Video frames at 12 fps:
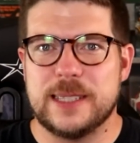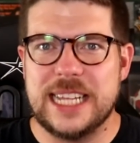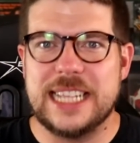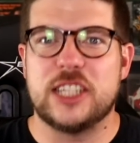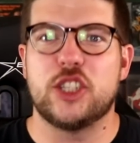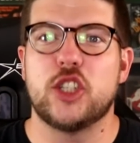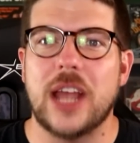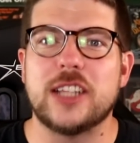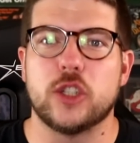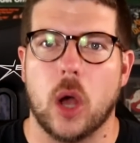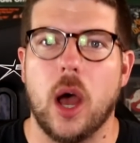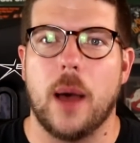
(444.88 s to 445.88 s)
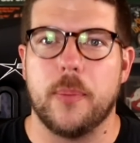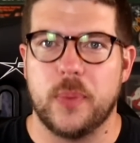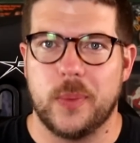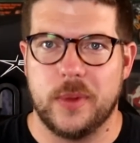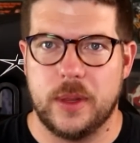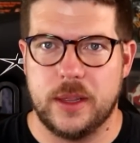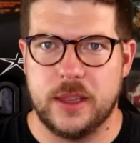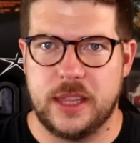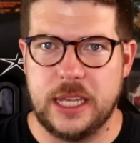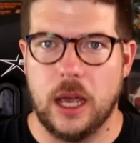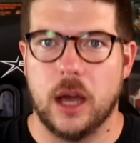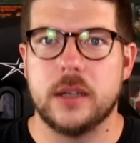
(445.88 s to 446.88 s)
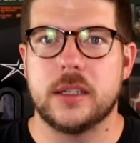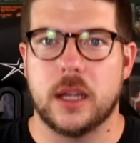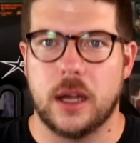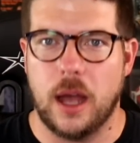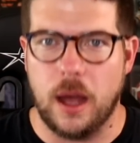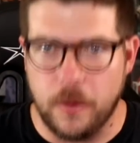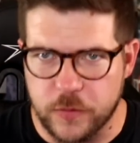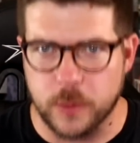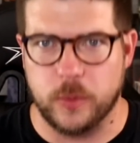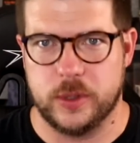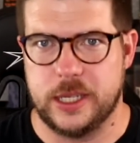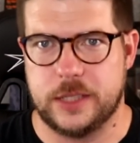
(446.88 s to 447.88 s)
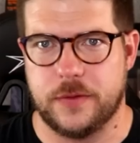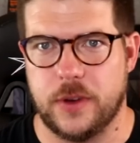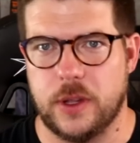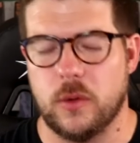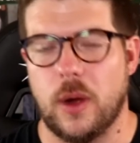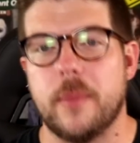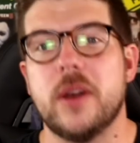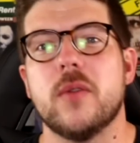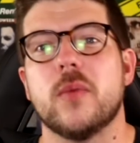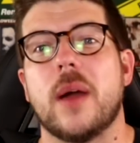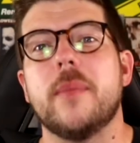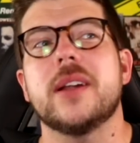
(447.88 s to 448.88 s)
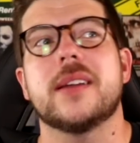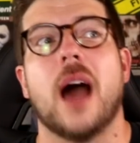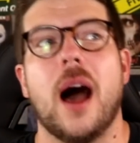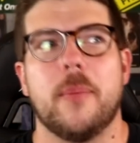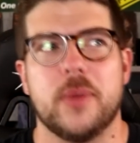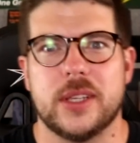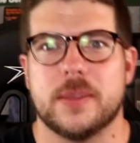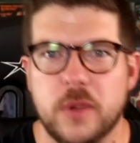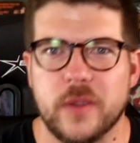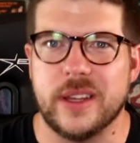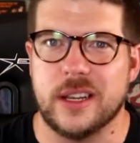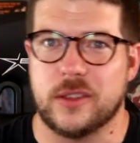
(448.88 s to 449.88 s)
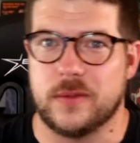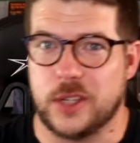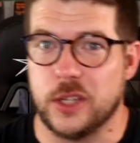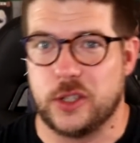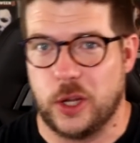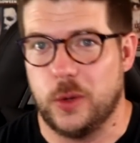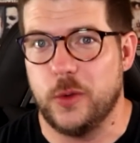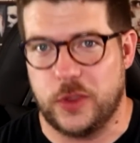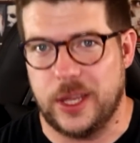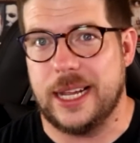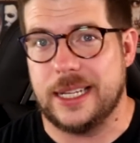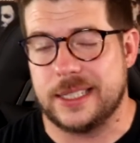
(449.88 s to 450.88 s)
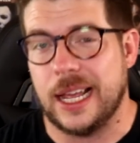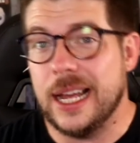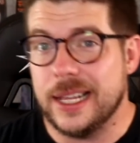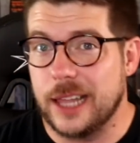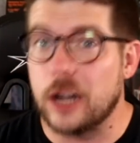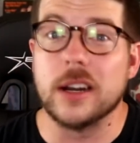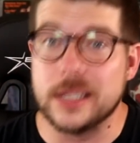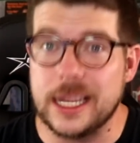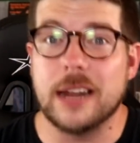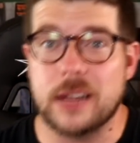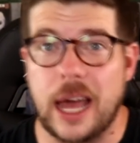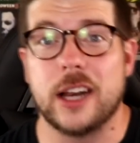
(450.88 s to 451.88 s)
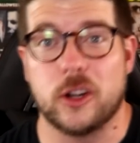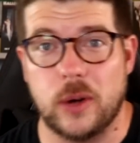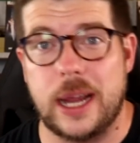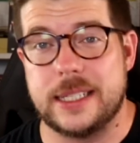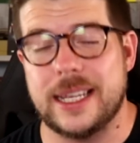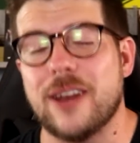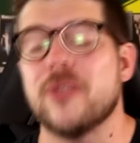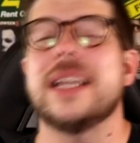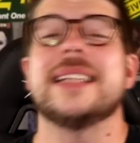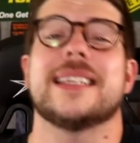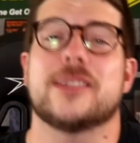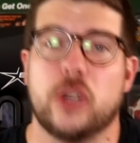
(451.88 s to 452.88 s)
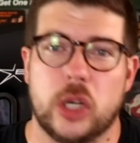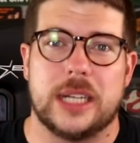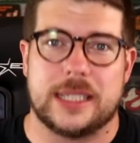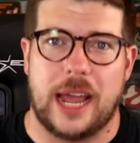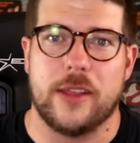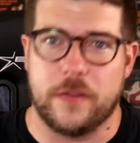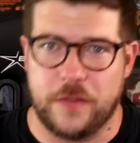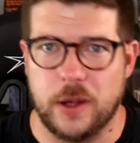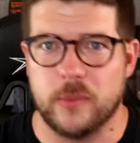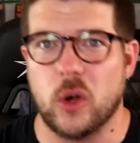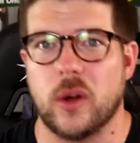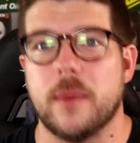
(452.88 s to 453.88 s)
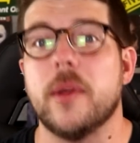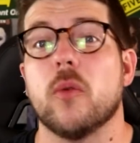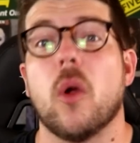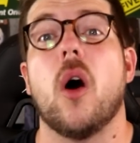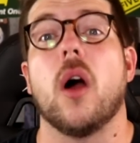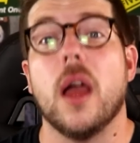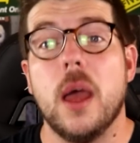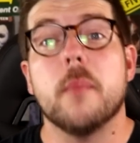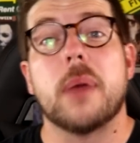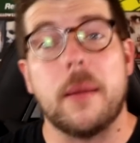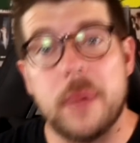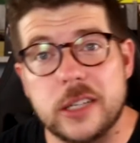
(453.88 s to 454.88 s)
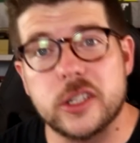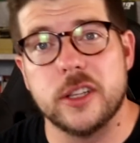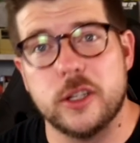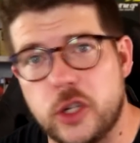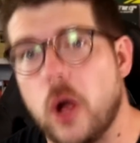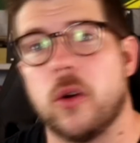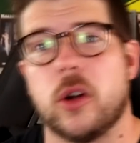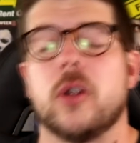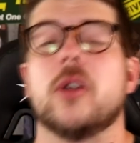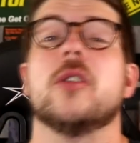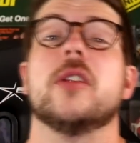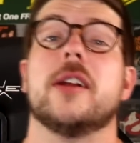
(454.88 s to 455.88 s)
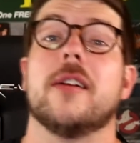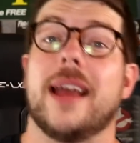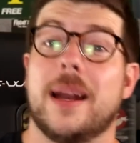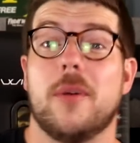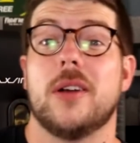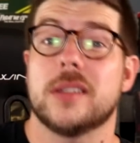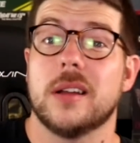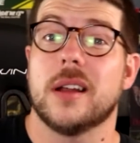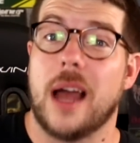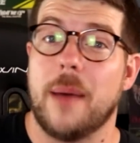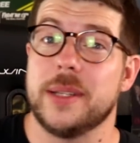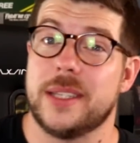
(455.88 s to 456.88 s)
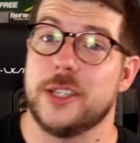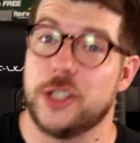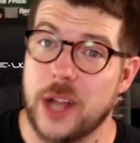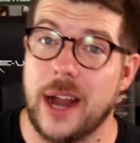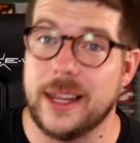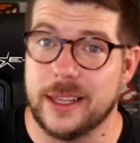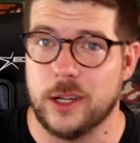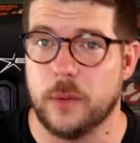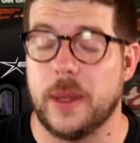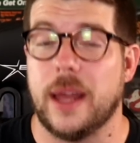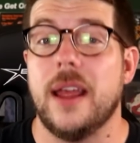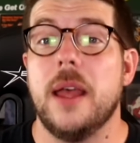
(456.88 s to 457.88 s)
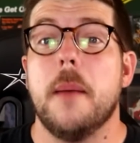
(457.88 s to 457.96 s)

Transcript: it sets up the uncomfortableness for you. I'm gonna comp this movie to two things that are gonna sound kind of crazy. I don't think it's as good as either film, don't get me wrong. But I mentioned the Joker earlier, and I'm also gonna comp it to The Shining a little bit.